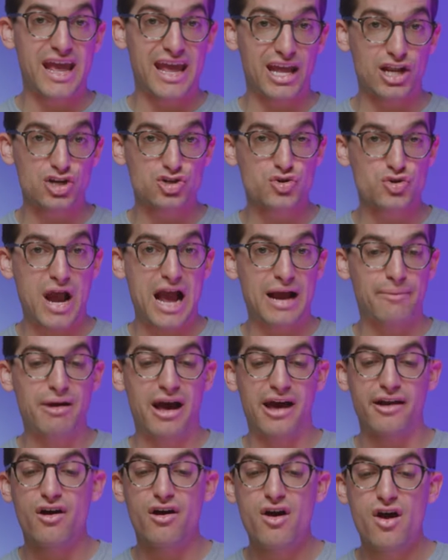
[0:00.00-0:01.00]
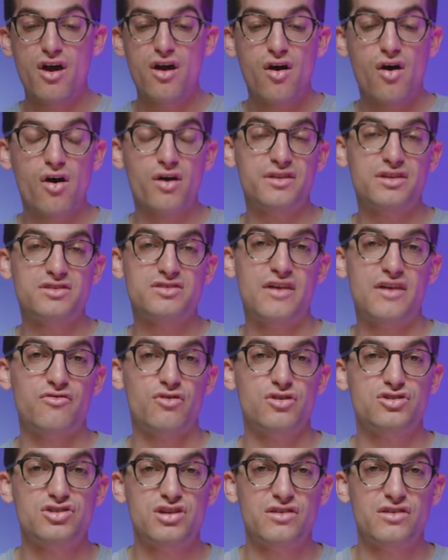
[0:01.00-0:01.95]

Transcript: and trackpad on the Zephyrus